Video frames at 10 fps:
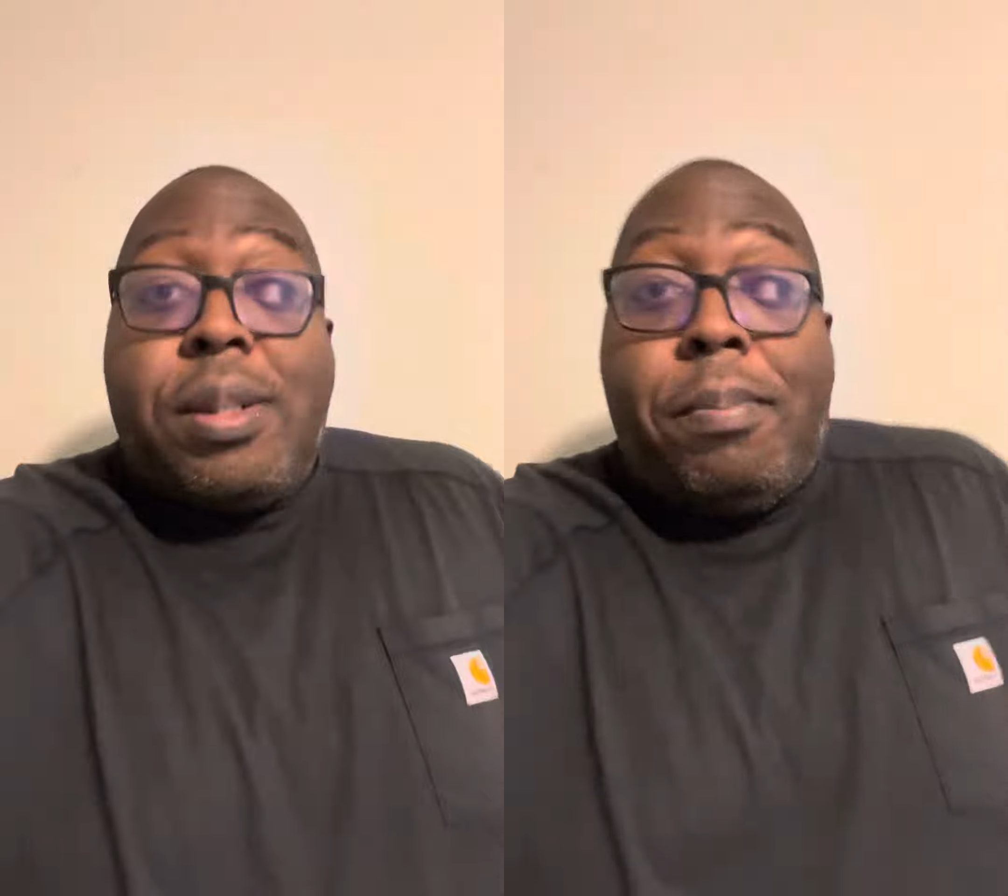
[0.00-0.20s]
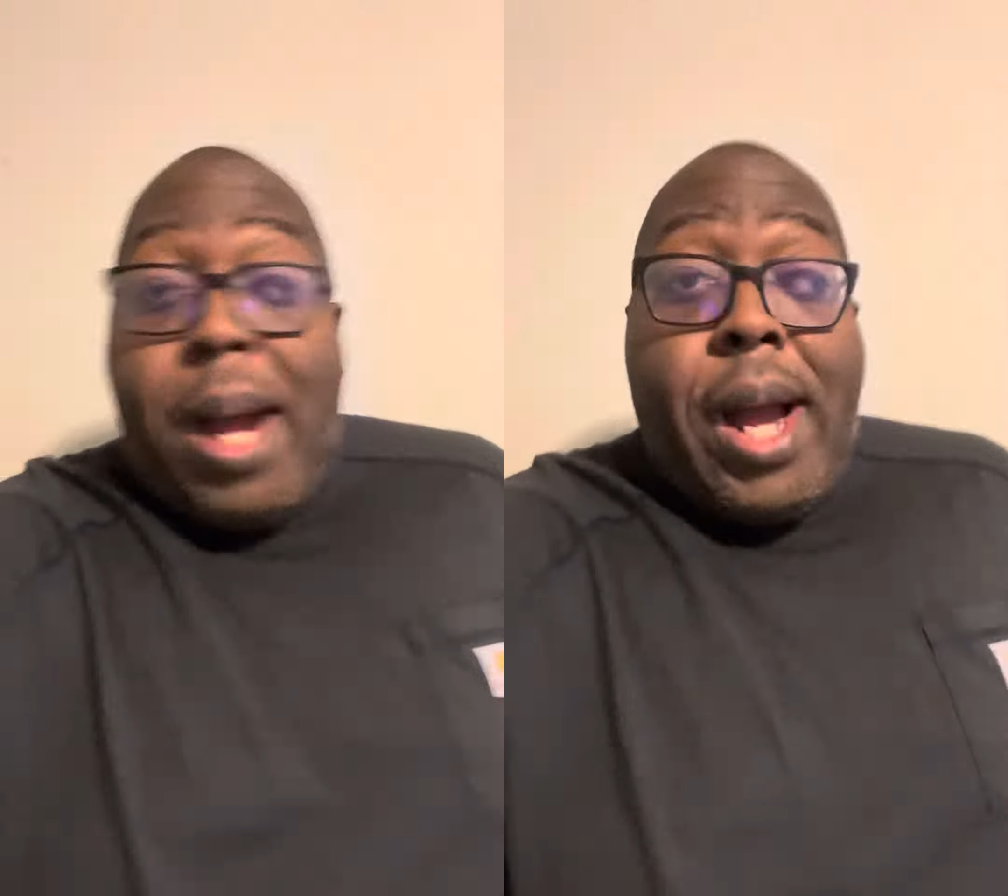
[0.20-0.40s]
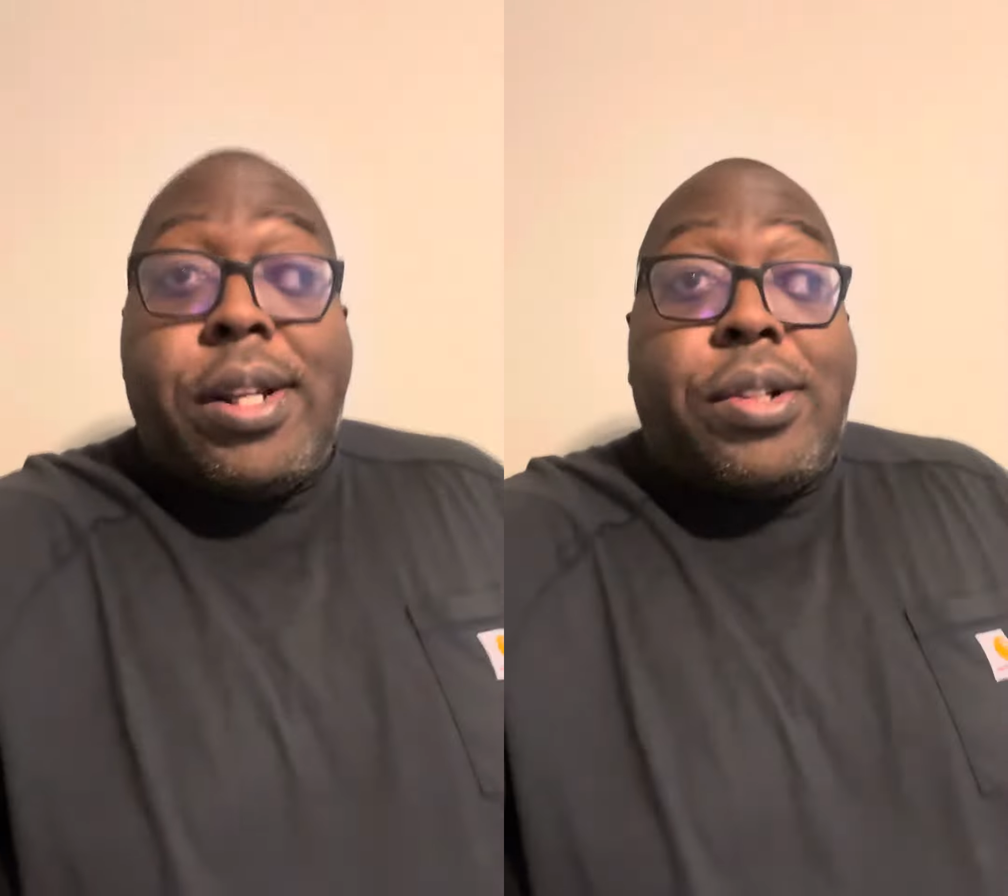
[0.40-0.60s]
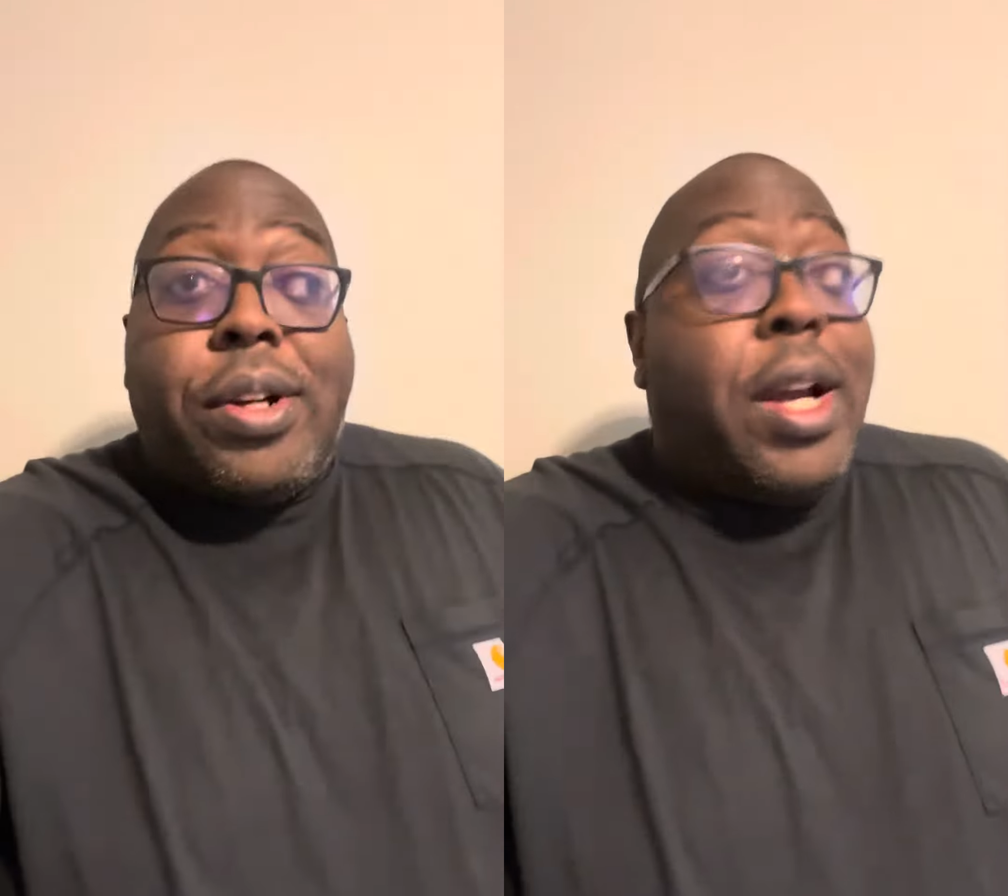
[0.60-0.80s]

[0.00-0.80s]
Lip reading: monster.